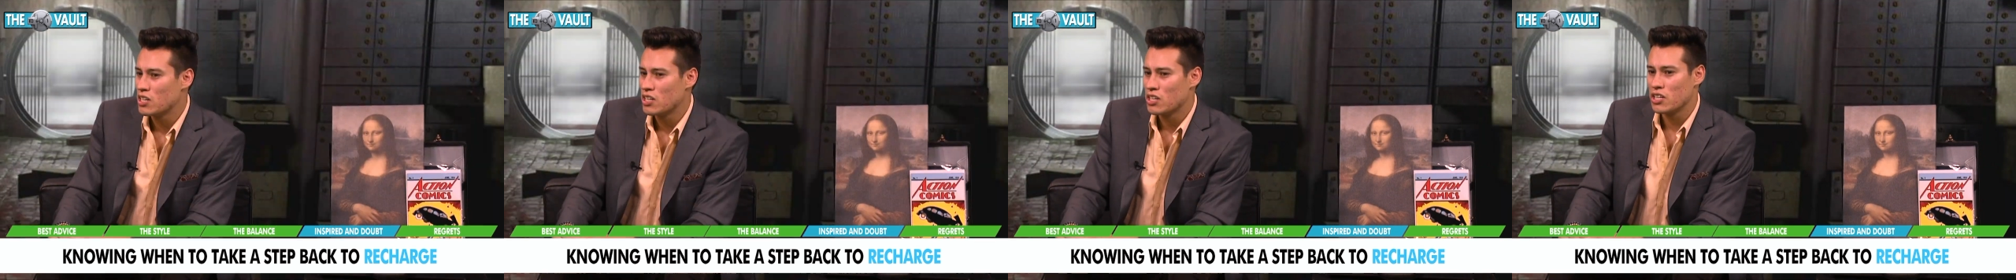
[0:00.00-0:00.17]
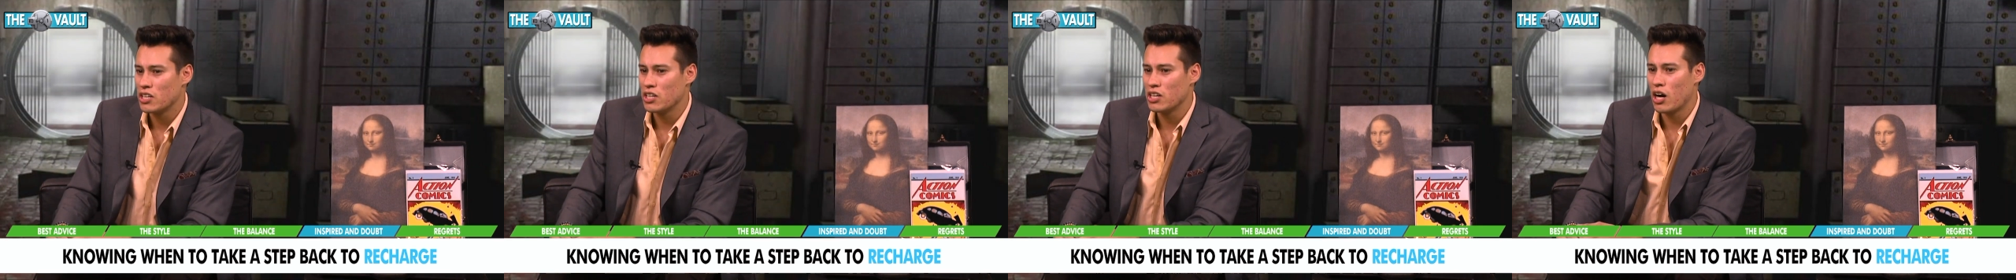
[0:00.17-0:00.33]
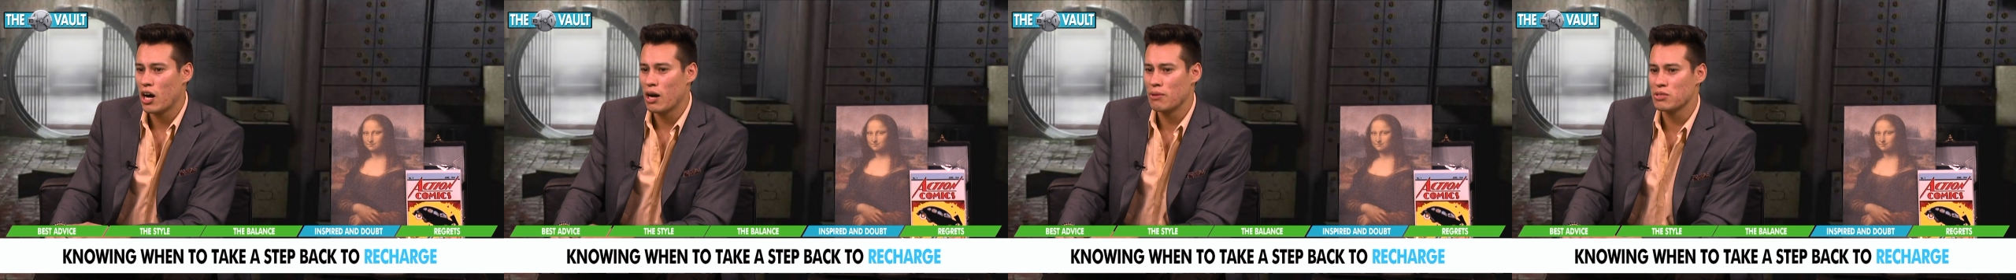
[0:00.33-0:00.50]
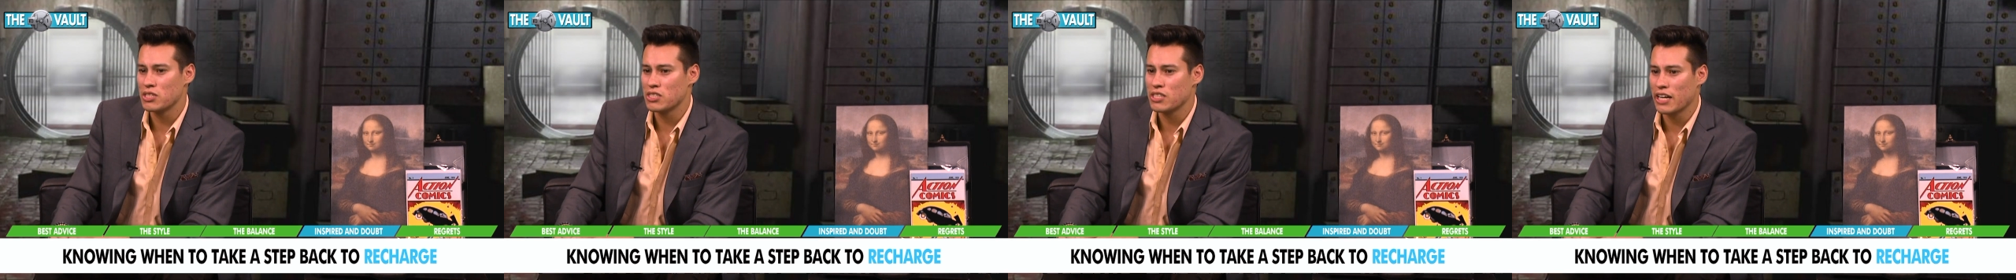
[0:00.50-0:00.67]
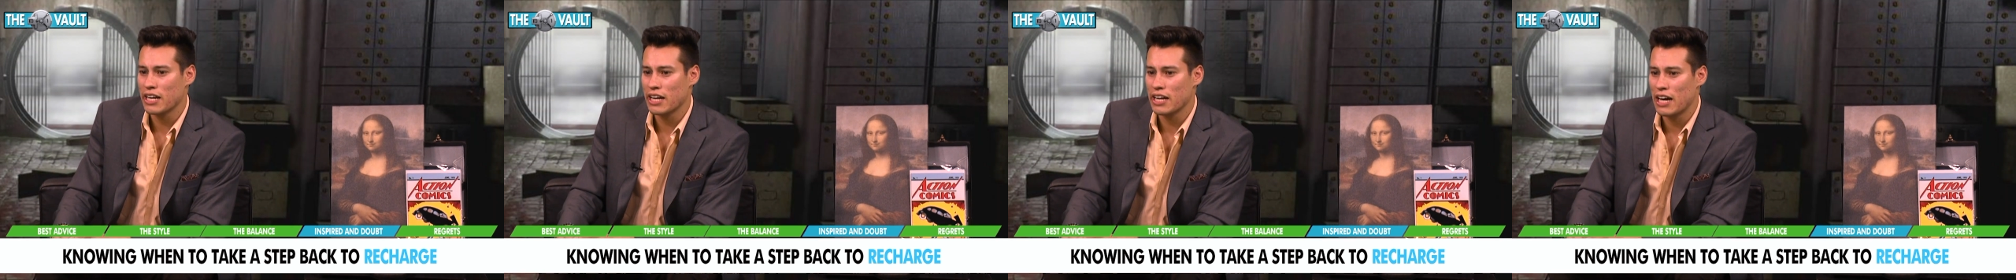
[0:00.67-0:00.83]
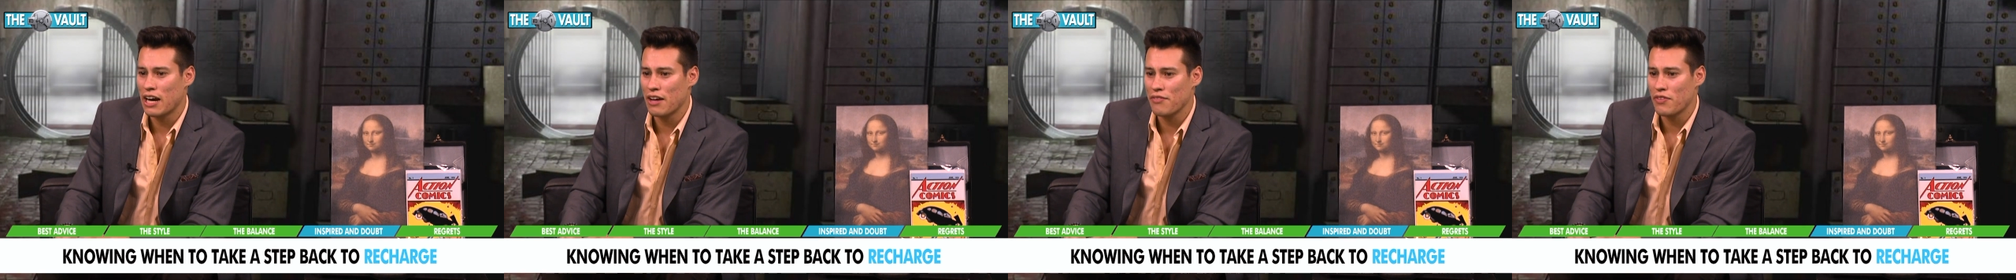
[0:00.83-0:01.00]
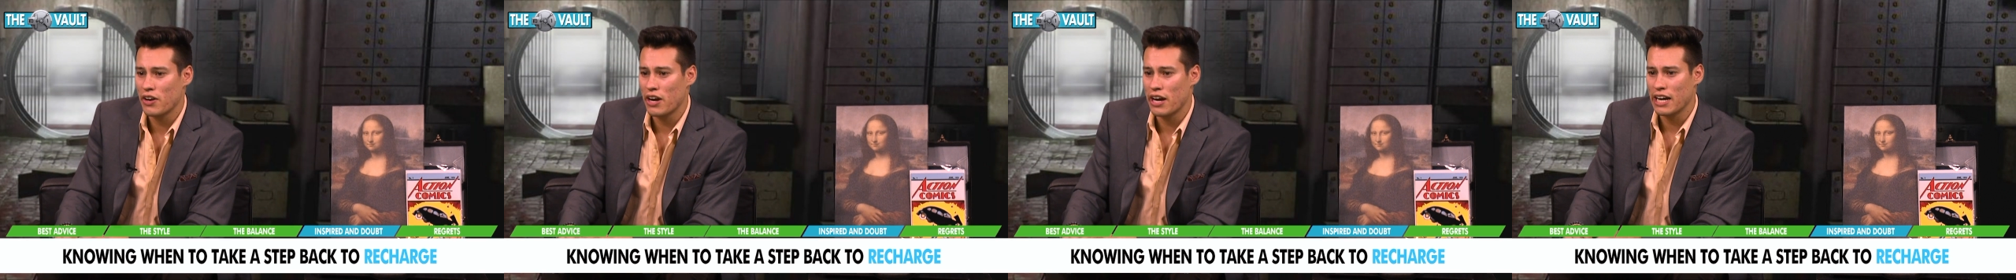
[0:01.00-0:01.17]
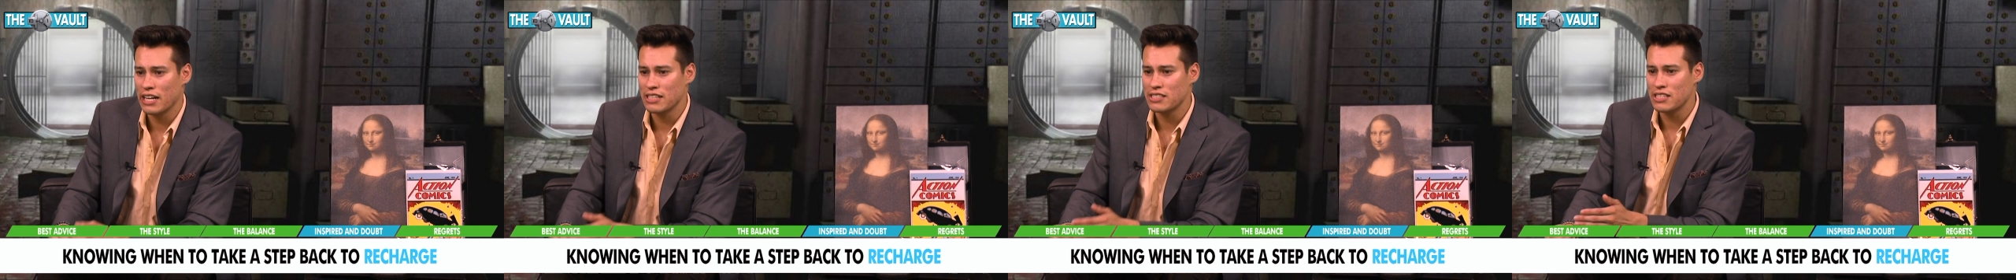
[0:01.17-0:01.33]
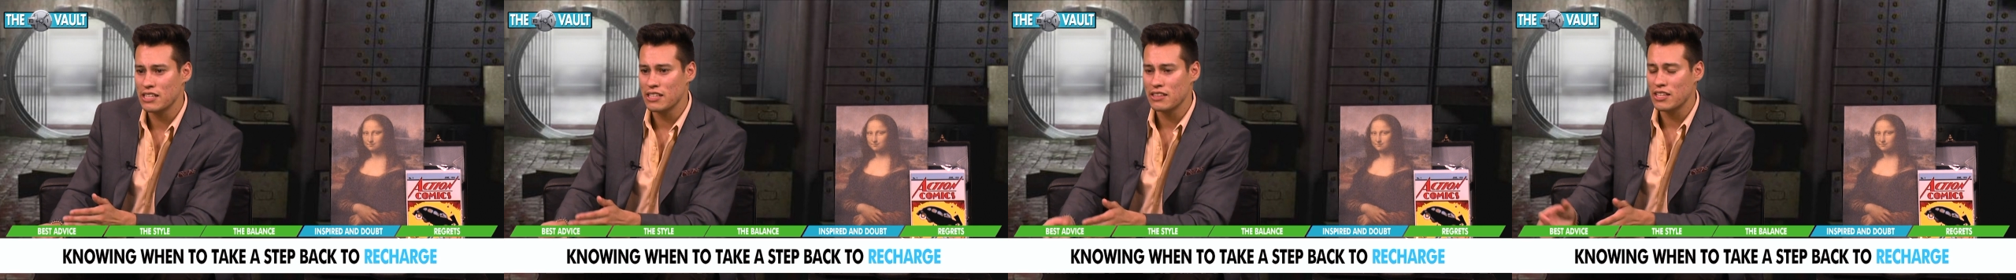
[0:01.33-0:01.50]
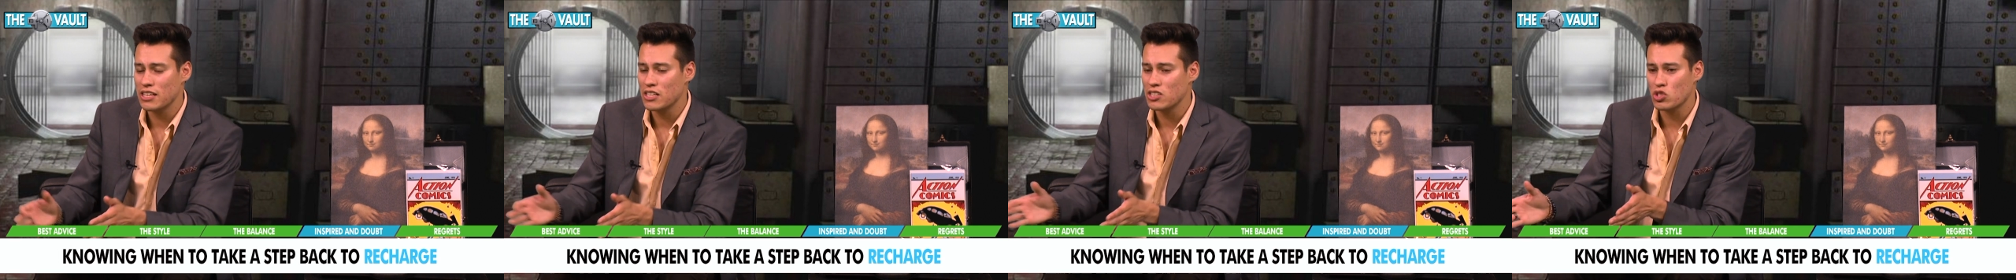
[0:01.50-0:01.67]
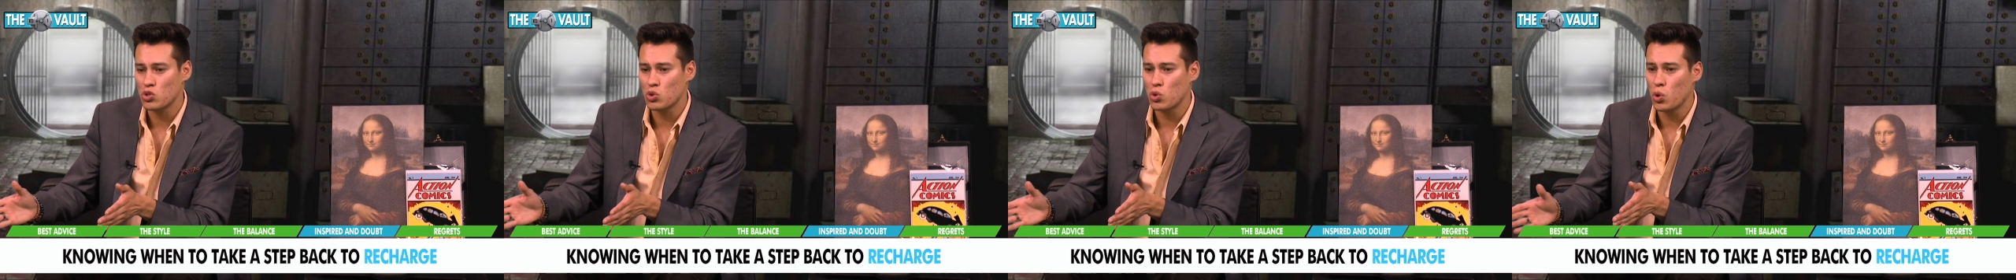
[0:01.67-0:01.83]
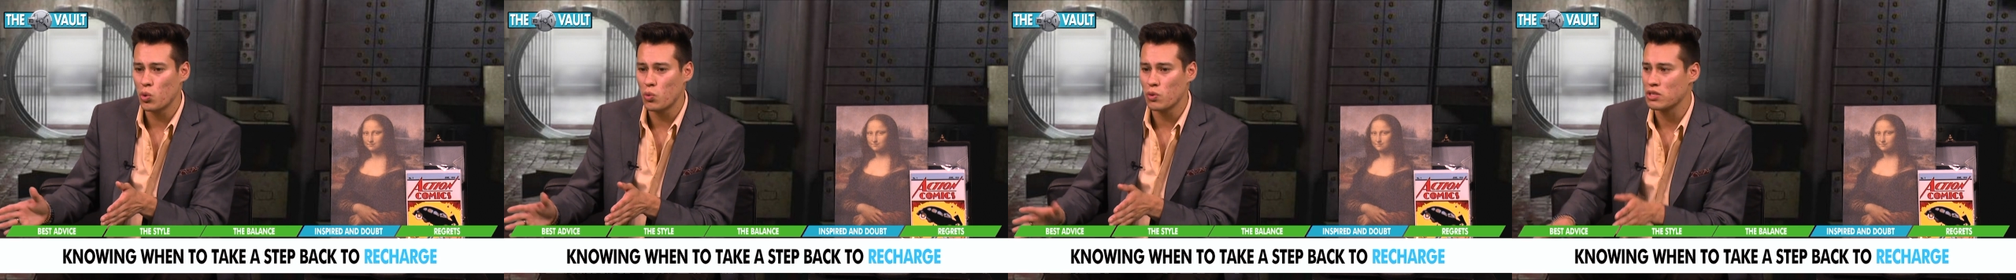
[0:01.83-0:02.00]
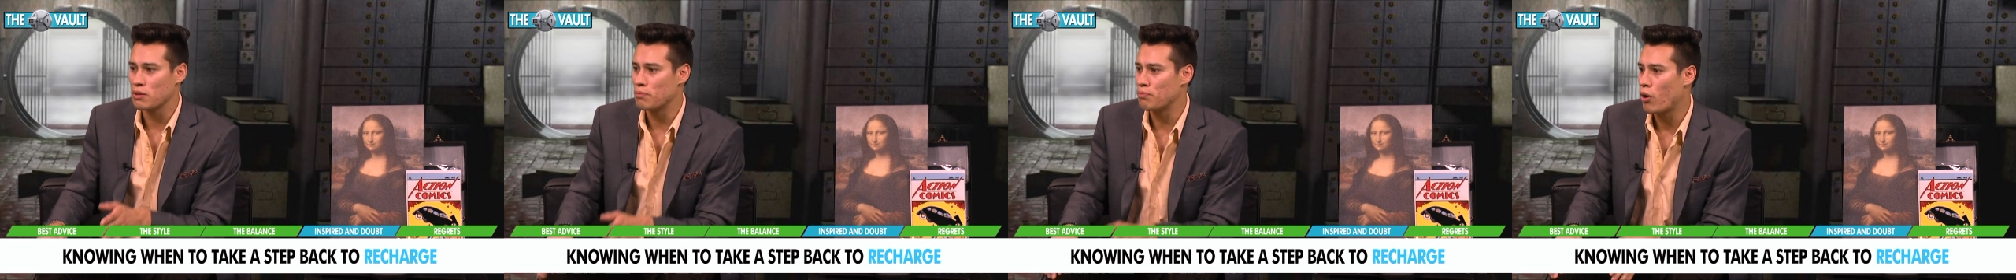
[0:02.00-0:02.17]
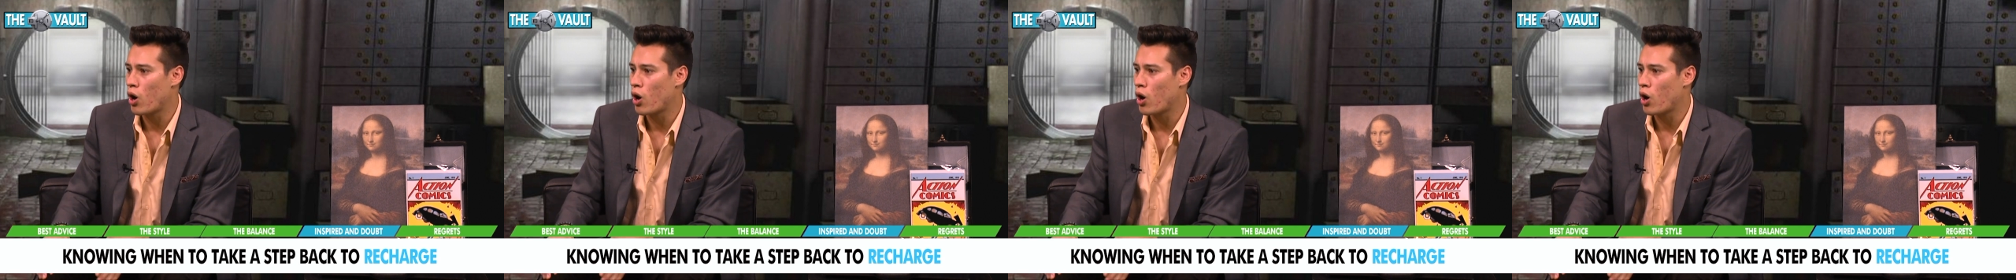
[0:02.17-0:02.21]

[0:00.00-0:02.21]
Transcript: you know, I'm just hanging out there and I see things cool with the